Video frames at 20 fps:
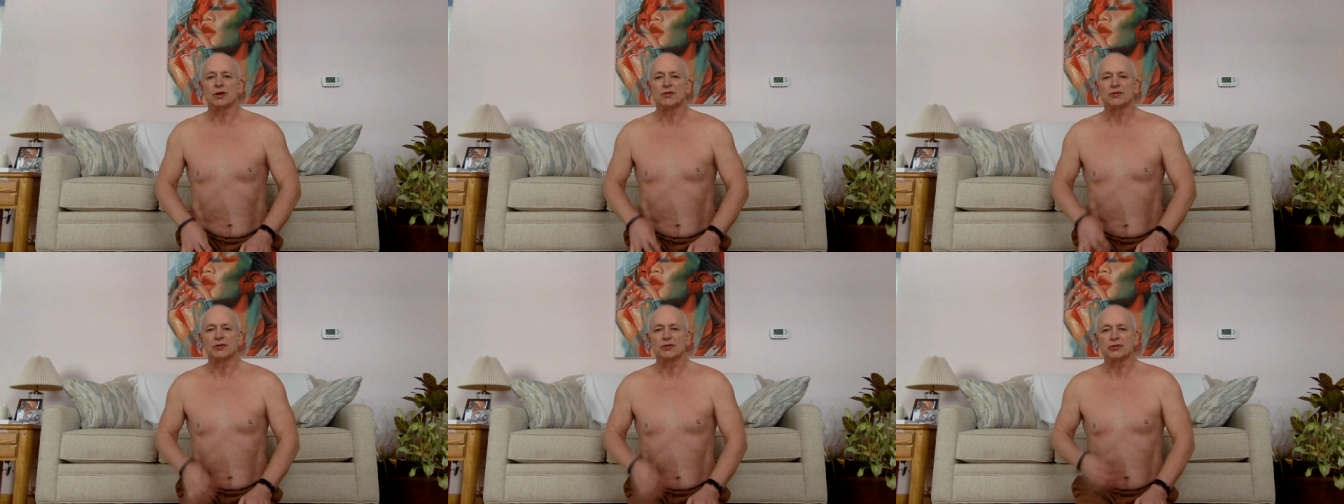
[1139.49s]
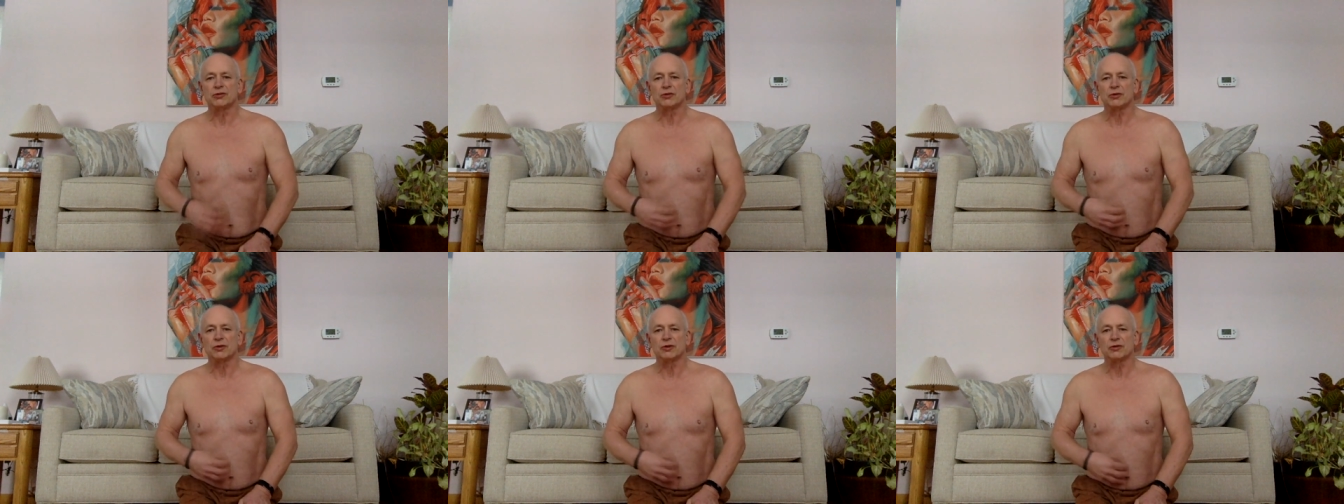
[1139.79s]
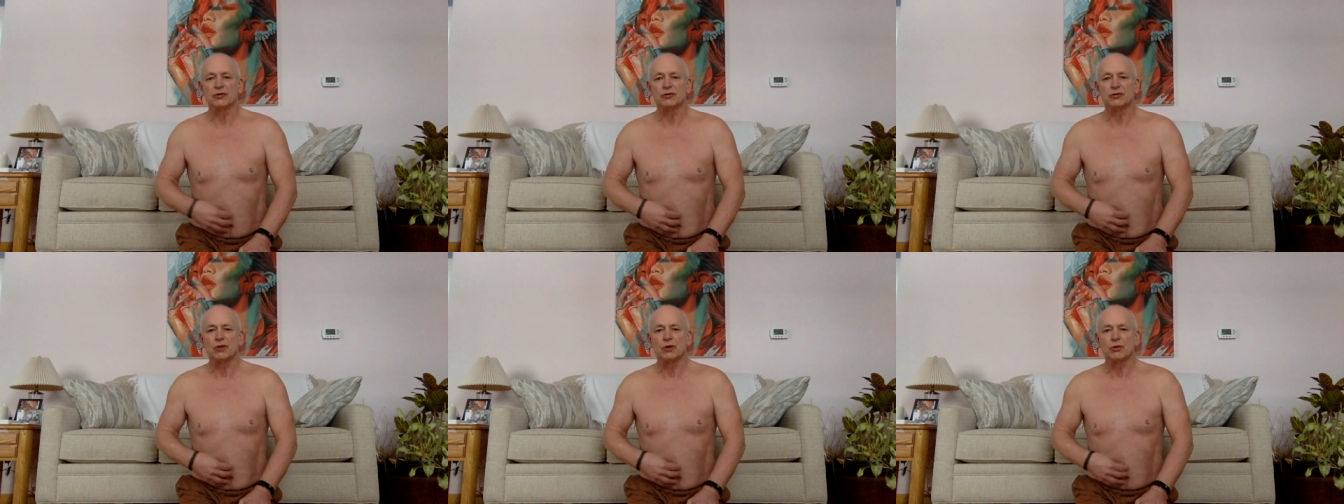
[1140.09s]
since there
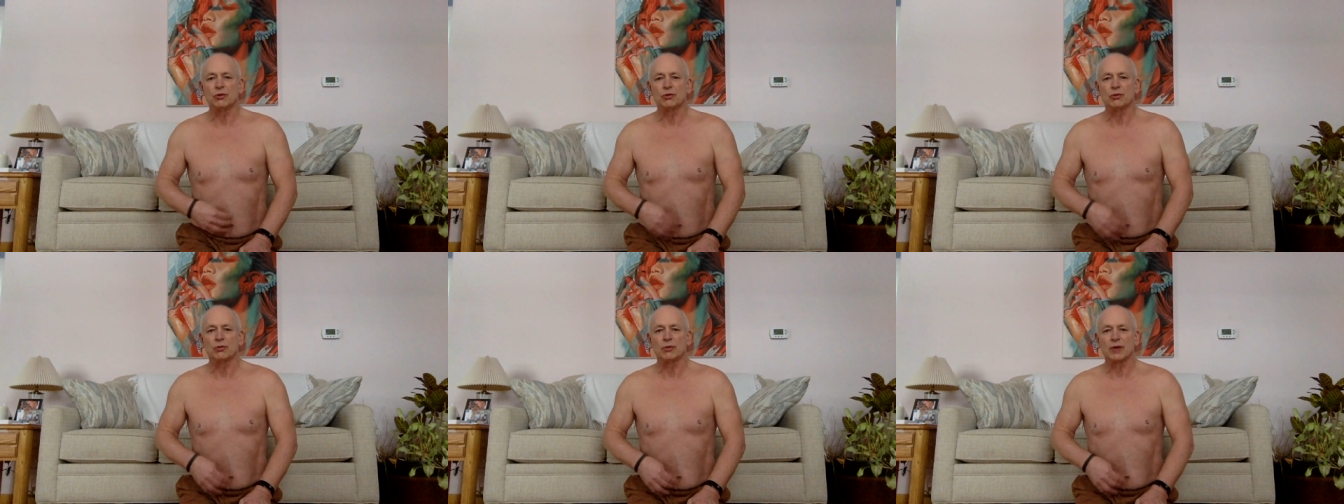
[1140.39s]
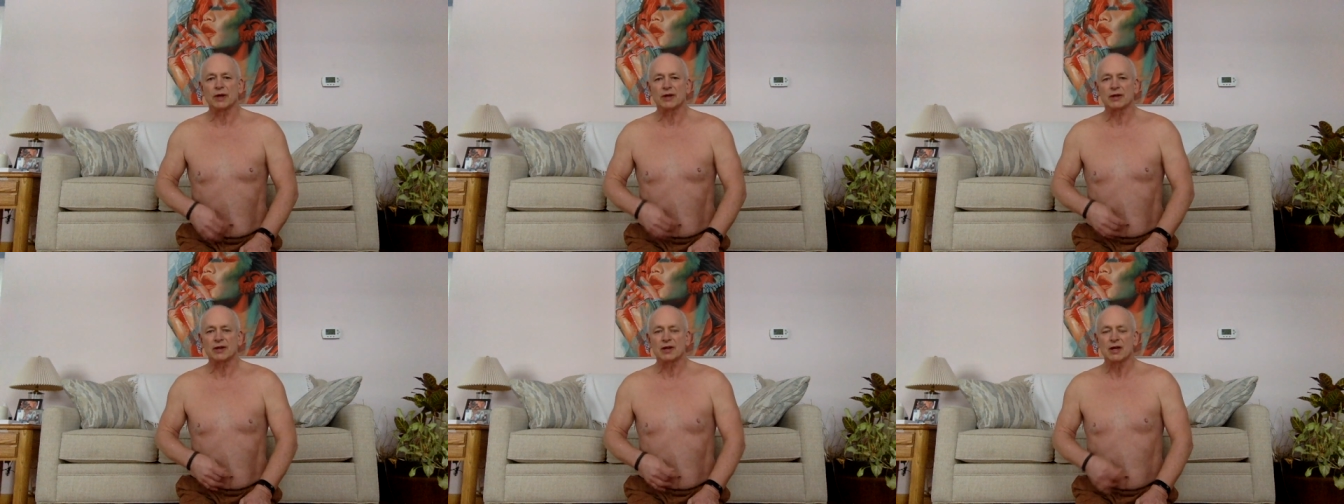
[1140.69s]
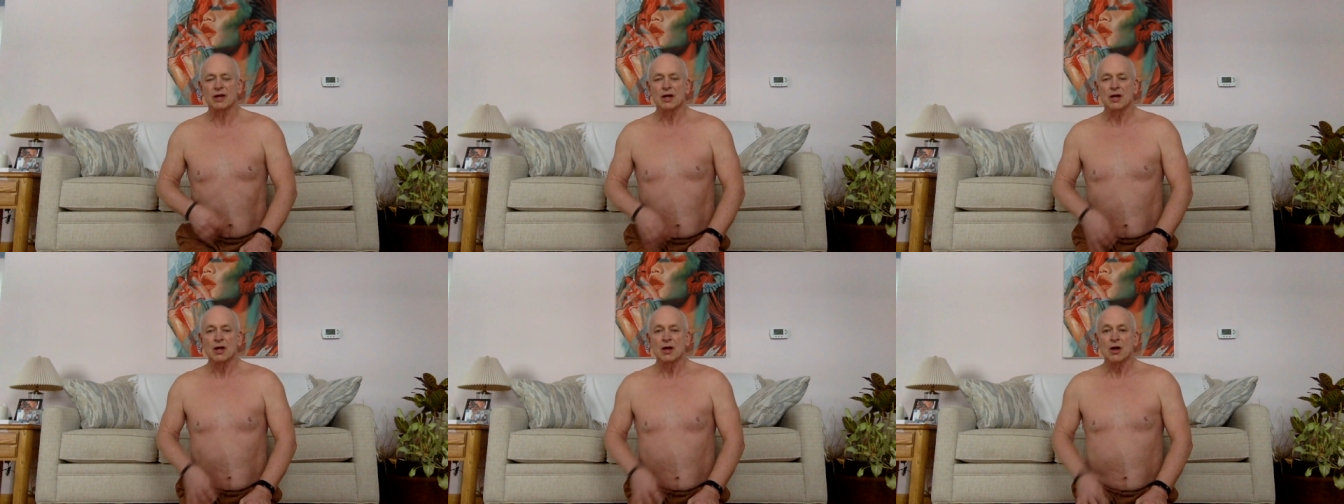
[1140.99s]
is no direct
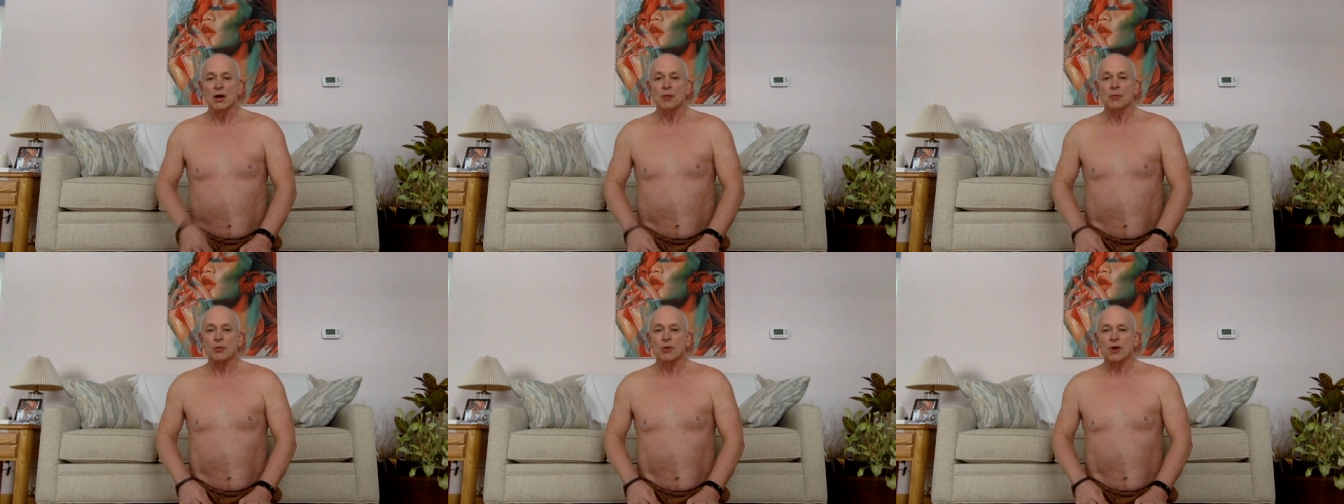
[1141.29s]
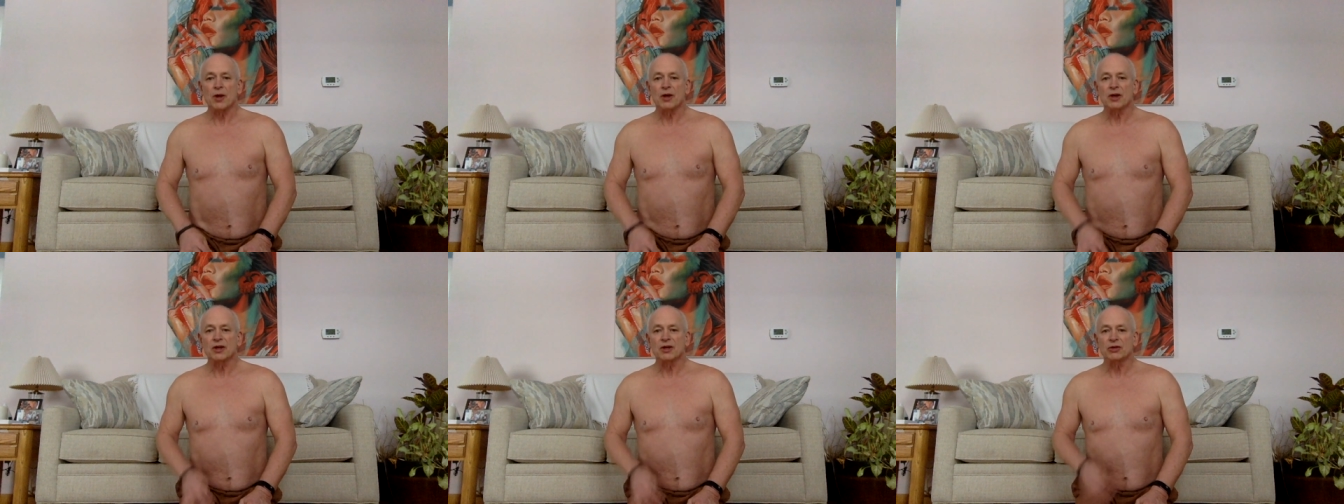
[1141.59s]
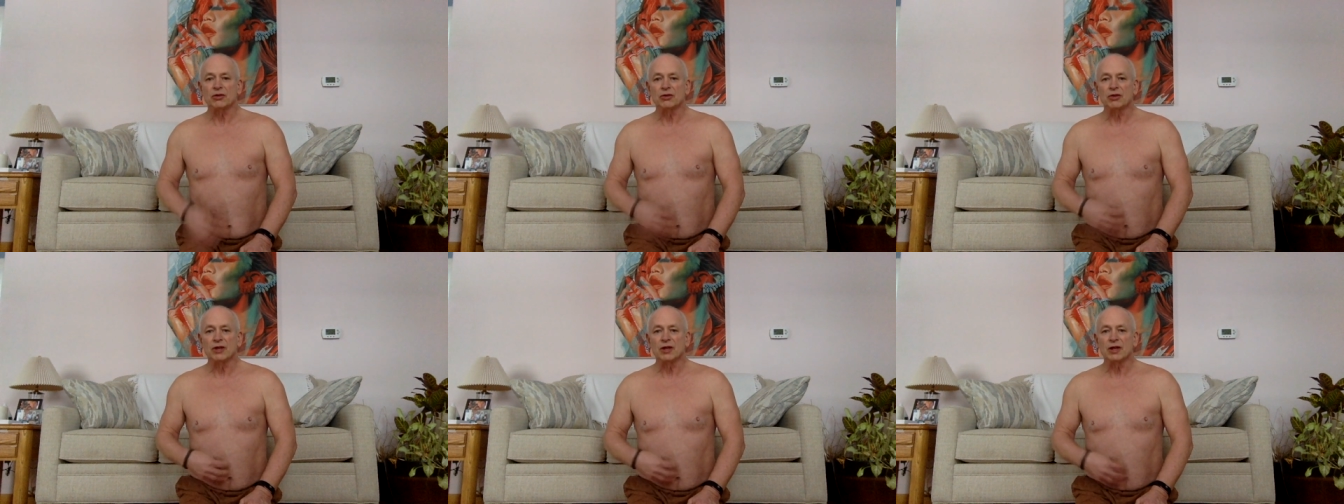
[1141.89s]
pranic
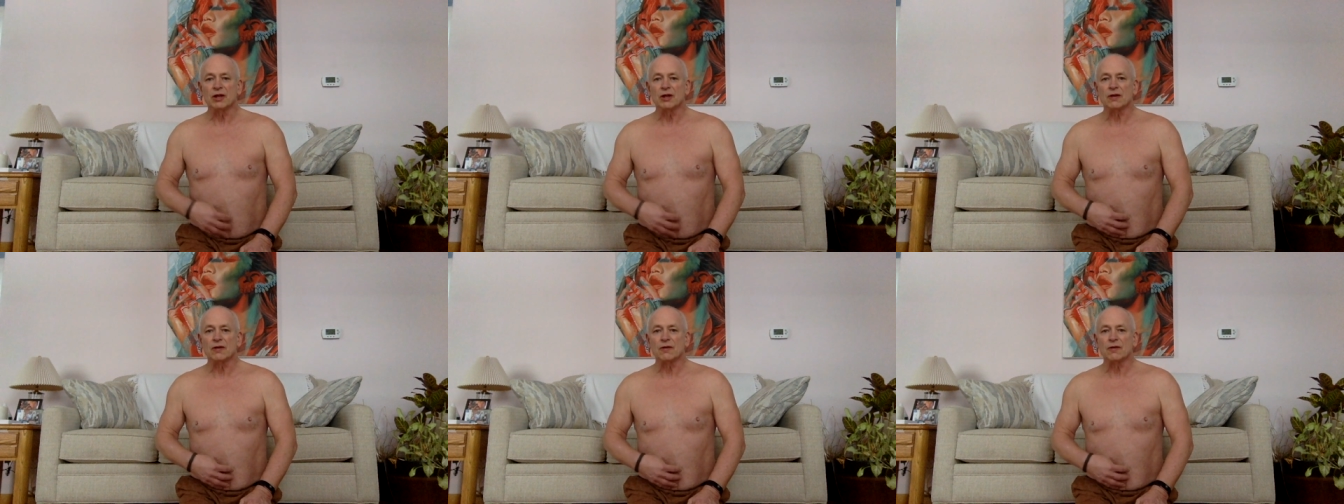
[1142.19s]
link